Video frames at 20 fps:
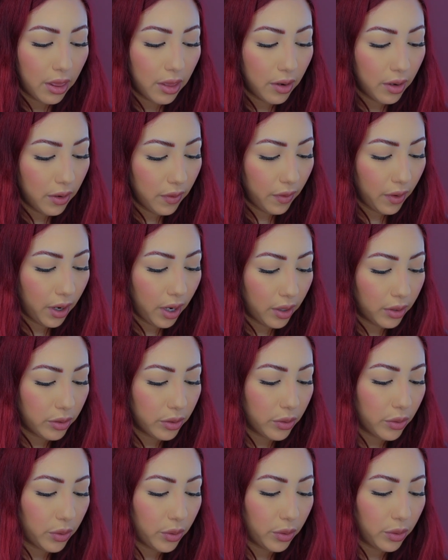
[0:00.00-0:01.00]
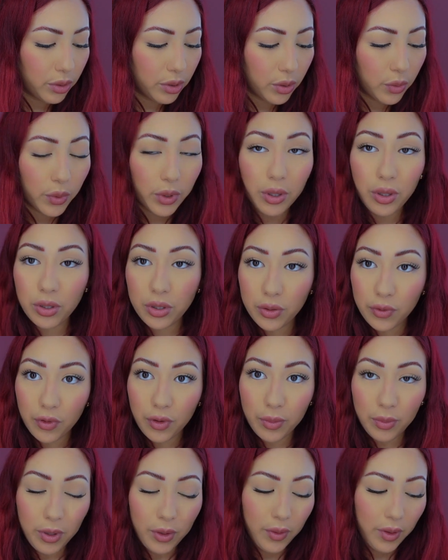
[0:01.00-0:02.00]
$30 for household, $100
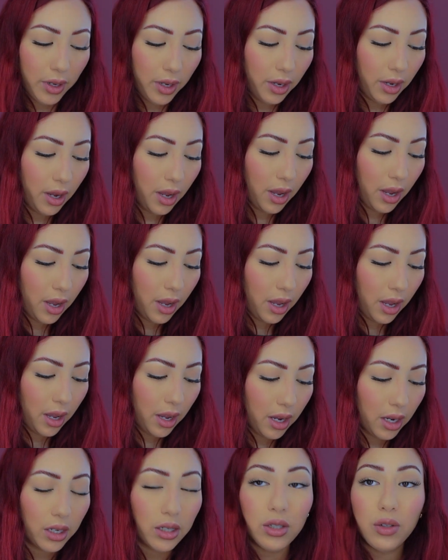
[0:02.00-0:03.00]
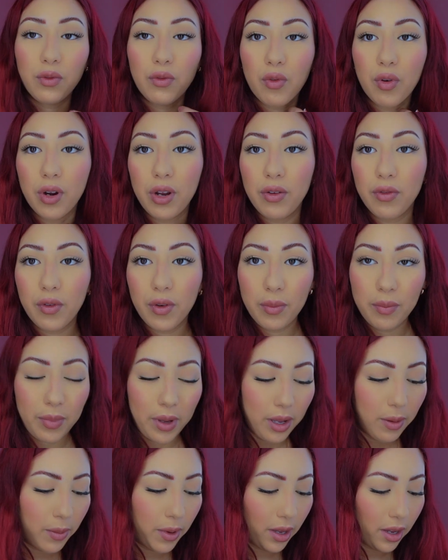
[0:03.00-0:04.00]
for beauty, and $40 for
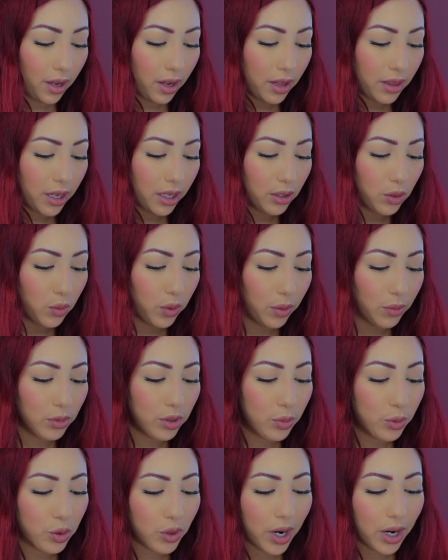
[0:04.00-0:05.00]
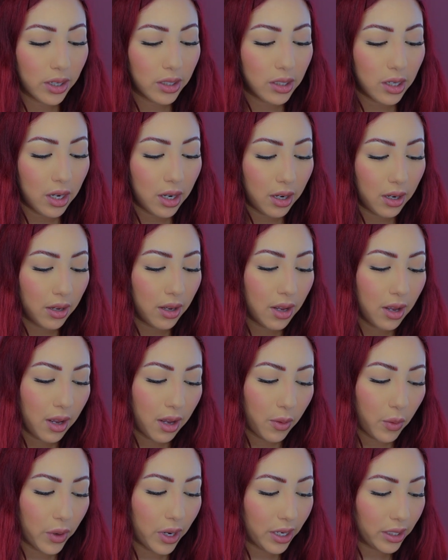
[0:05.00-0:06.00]
baby. And that's what I'm subtracting
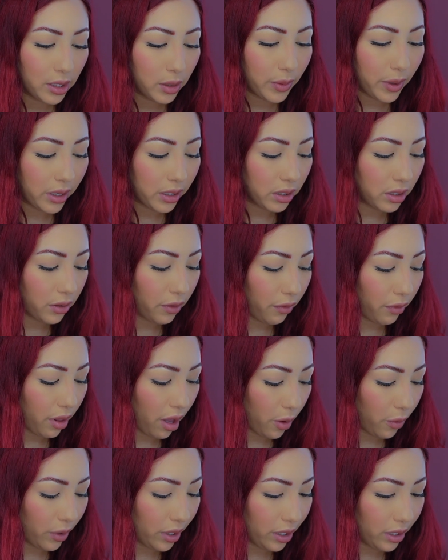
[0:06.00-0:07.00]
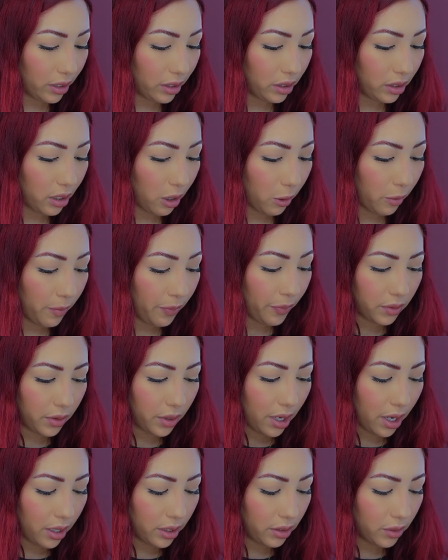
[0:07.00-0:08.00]
what I spent for that week. So
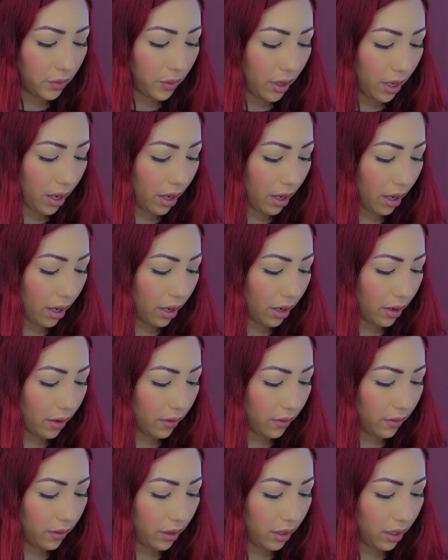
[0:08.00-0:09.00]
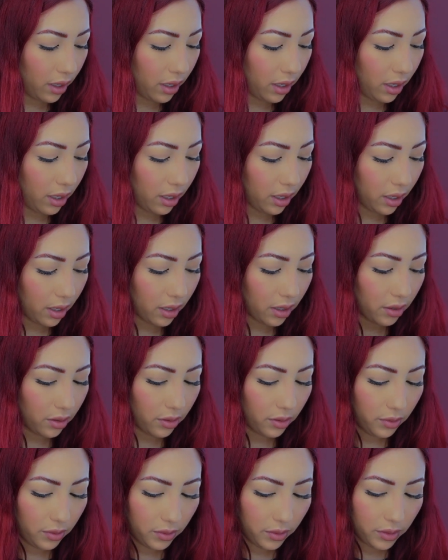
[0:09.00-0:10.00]
next we have eating
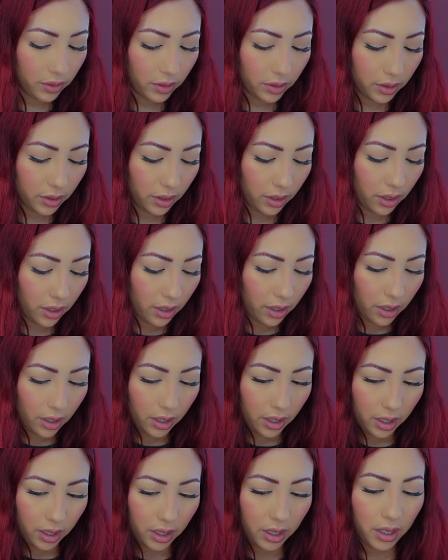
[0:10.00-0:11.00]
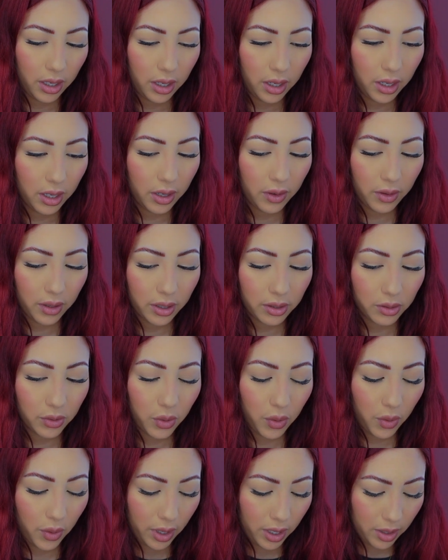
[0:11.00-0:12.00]
out. And eating out
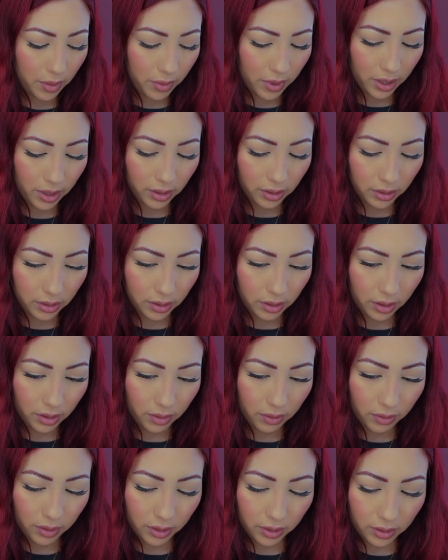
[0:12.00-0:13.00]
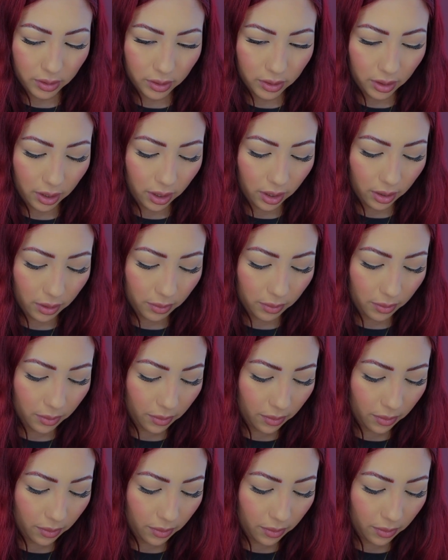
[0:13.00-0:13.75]
has quite a bit. So let's see.